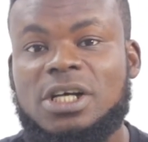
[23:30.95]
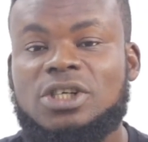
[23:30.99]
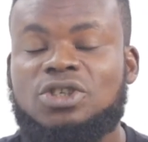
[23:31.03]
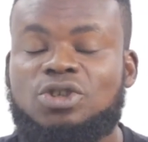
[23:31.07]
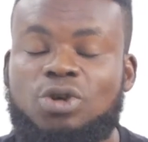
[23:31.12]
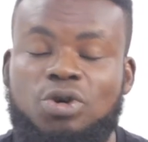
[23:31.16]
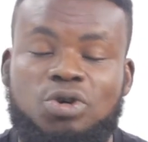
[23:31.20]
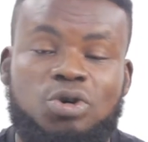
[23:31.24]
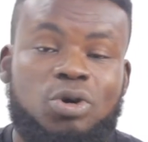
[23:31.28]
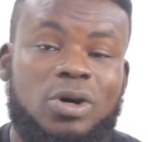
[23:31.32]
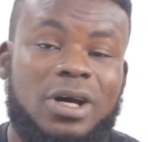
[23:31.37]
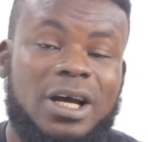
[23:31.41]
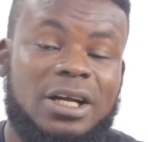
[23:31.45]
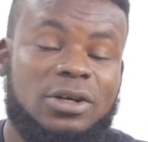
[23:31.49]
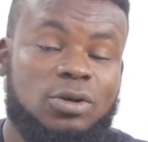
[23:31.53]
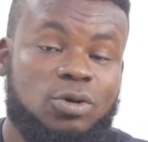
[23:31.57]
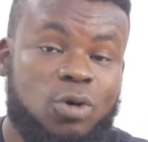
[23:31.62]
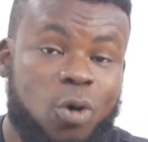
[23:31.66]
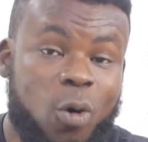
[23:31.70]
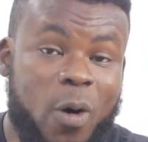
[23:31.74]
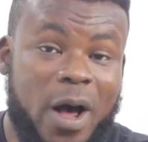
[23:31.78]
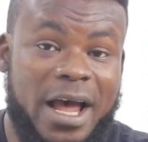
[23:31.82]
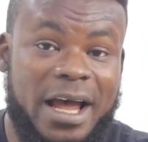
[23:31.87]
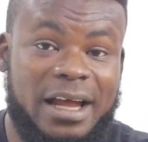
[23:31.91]
So you can
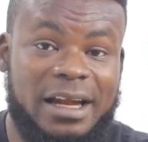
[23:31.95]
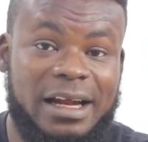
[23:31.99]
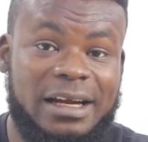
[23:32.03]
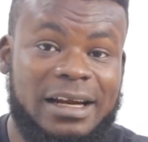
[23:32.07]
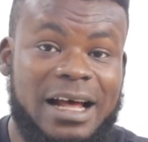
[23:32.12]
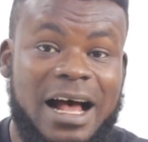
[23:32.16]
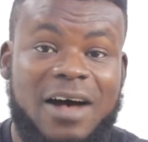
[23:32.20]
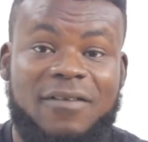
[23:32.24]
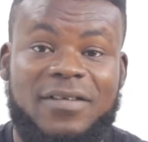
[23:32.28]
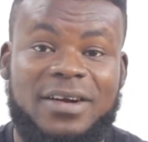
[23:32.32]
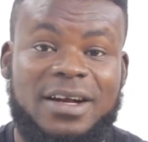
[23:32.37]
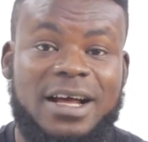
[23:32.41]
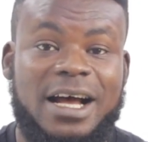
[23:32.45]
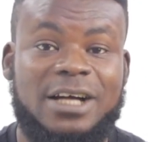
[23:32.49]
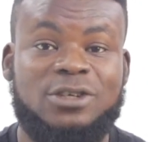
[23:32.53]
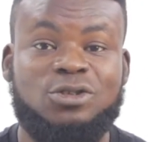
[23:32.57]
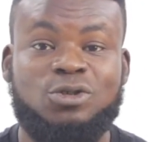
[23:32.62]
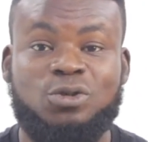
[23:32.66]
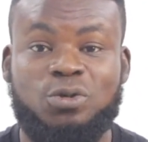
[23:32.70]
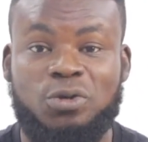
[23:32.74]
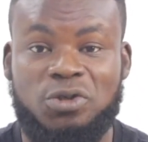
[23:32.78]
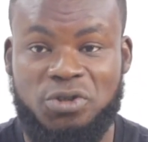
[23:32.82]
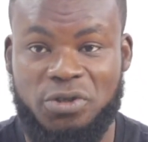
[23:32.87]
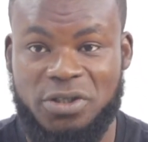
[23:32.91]
go ahead and have an
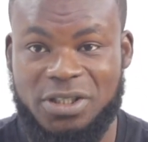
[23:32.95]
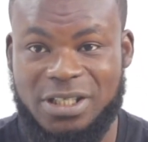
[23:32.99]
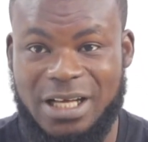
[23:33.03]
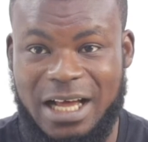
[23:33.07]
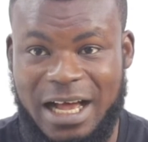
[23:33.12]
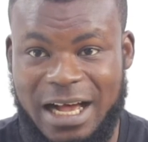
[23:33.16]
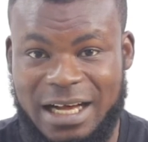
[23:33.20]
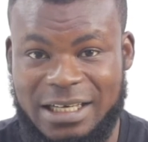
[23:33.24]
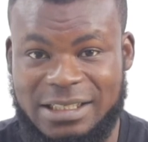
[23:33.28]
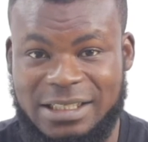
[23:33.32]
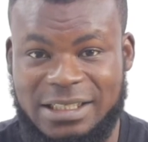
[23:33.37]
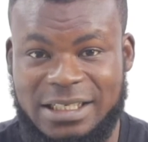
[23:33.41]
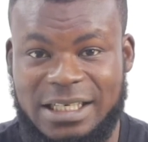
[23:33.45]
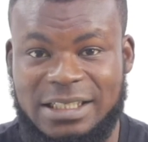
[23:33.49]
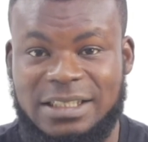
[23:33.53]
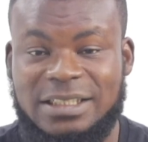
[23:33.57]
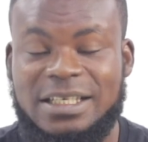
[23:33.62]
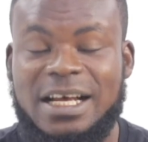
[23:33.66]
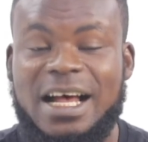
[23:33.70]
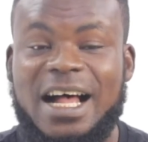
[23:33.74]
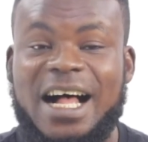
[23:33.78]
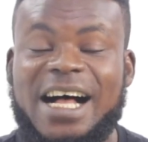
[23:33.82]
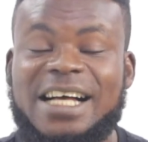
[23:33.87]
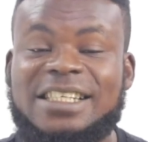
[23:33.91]
atrocious
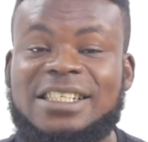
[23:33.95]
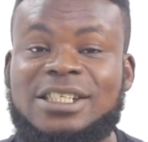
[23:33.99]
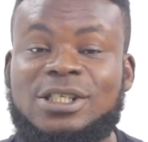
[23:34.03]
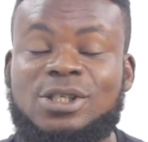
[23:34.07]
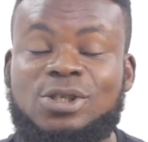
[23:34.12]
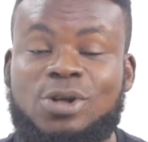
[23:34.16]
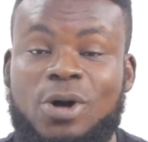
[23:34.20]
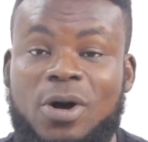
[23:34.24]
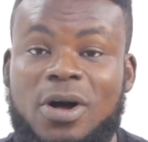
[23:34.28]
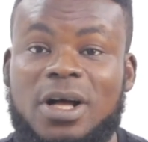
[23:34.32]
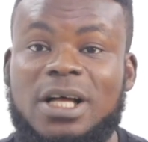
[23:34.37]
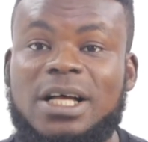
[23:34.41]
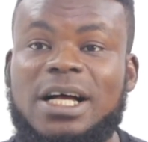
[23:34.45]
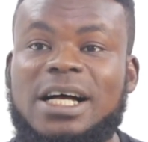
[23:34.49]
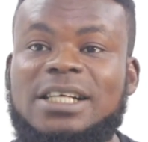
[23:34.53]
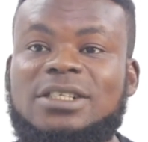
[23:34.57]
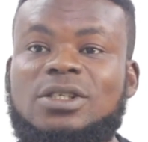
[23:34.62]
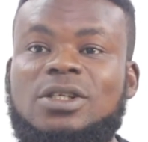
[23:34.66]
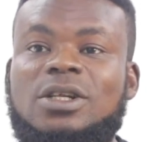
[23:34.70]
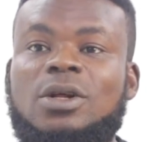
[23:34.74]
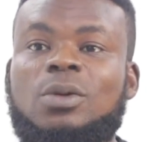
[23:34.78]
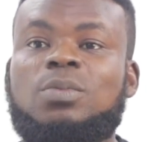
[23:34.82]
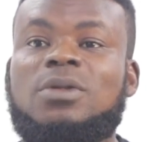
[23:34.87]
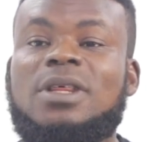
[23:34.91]
accent as long
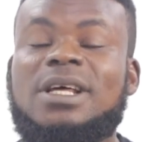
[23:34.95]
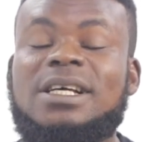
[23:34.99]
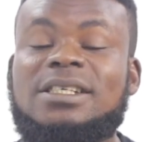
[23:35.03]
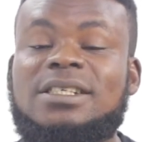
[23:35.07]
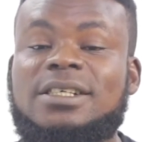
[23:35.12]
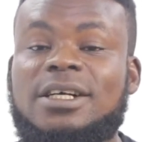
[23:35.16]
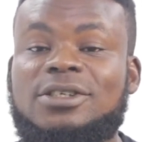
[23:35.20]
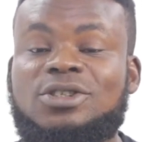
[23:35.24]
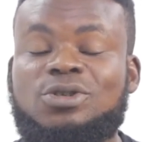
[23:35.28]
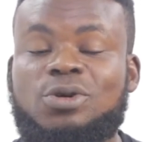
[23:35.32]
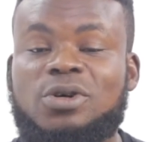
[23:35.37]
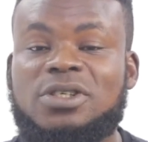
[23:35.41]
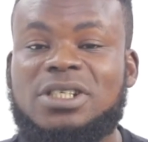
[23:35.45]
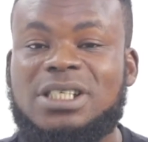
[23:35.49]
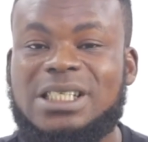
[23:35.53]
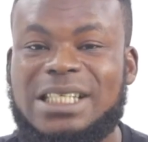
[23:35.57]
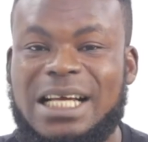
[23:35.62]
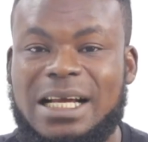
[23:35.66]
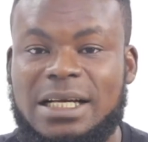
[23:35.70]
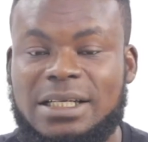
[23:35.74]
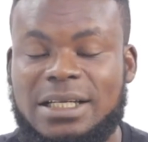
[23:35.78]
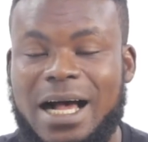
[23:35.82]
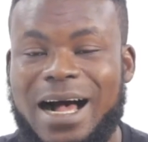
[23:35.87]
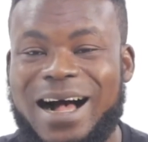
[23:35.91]
as the things that you're
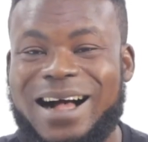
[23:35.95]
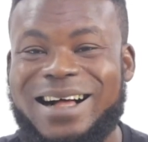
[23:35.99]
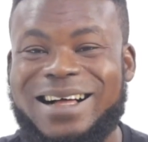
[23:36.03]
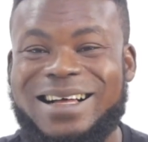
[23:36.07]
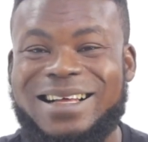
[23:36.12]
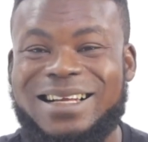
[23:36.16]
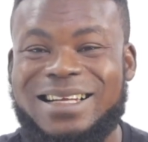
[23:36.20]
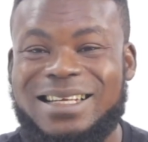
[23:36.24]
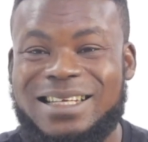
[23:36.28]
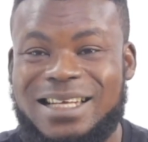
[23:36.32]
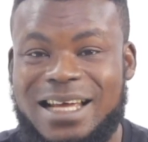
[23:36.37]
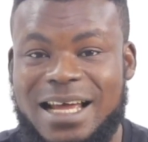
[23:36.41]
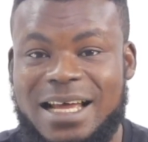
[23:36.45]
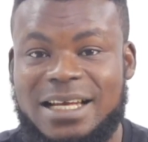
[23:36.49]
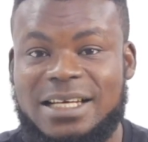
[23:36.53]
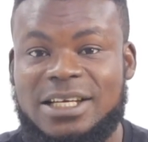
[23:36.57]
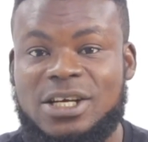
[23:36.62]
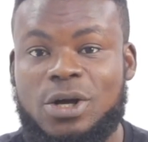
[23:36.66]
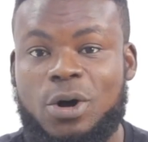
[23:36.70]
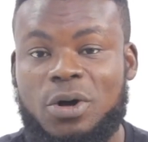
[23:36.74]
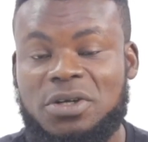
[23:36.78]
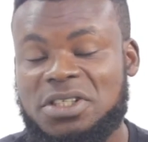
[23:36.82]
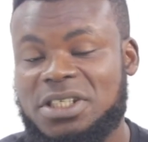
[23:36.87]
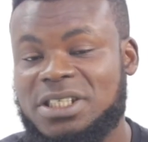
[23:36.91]
saying are
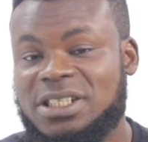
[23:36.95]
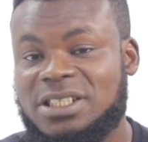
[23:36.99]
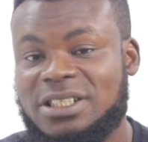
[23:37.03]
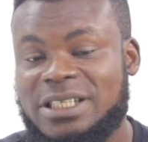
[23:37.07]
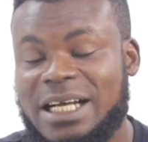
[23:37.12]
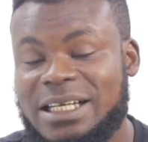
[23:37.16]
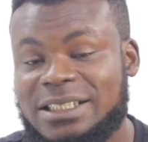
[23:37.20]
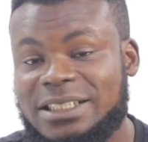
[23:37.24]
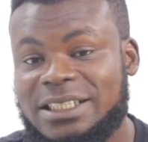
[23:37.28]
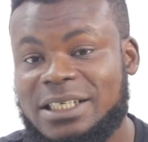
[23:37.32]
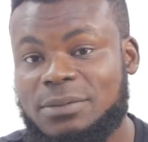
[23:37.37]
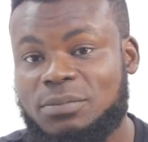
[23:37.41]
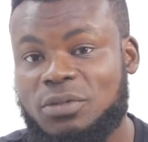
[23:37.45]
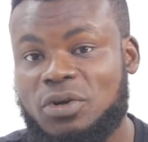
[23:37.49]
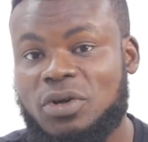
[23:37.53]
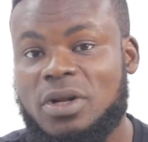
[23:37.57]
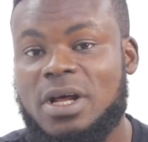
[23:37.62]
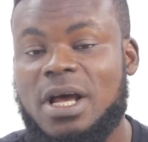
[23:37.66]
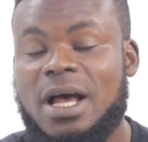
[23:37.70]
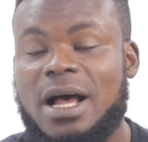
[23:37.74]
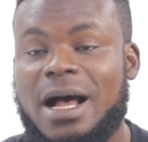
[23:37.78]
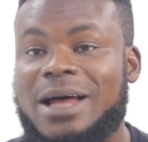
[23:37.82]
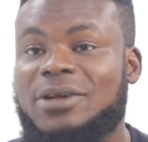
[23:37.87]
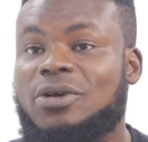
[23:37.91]
clearly understandable
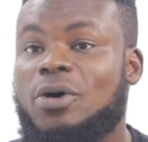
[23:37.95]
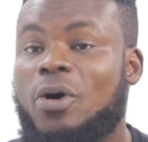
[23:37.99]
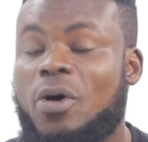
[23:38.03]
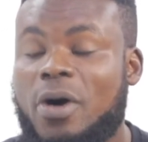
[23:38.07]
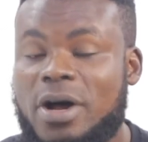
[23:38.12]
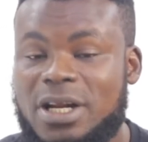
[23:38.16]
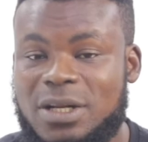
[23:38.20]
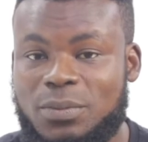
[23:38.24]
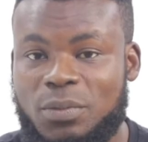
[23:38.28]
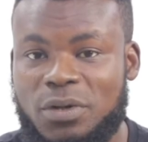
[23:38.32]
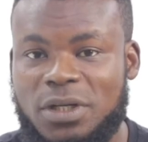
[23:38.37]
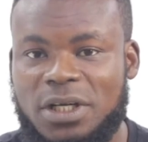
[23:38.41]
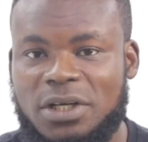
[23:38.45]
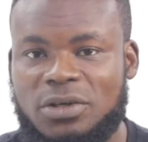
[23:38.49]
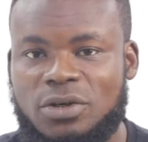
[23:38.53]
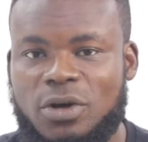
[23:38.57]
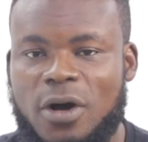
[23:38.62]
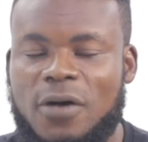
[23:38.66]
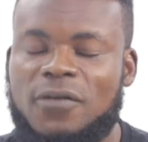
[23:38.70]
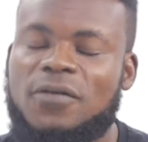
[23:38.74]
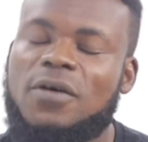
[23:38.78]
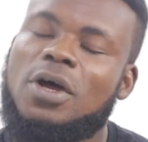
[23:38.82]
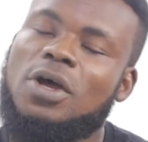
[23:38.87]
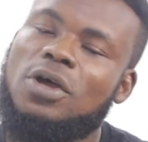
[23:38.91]
and audible
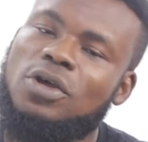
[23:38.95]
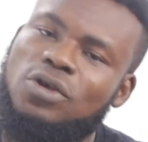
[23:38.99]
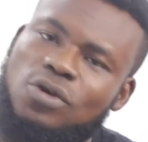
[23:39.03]
enough.